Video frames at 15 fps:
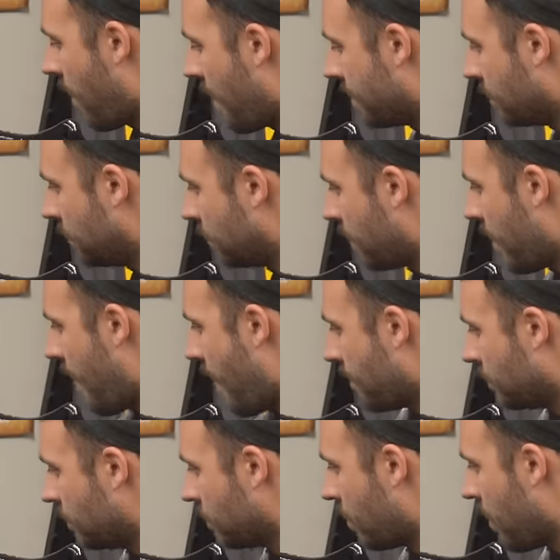Oh, they got,
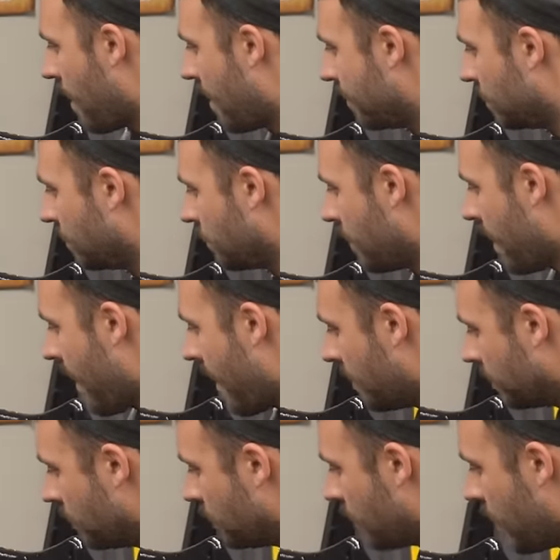look, somewhere
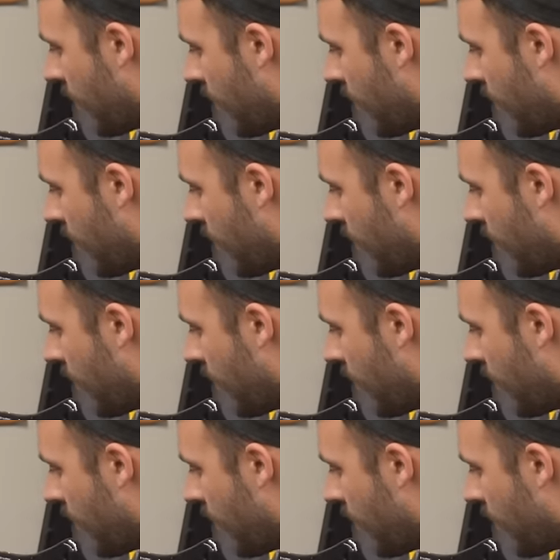here.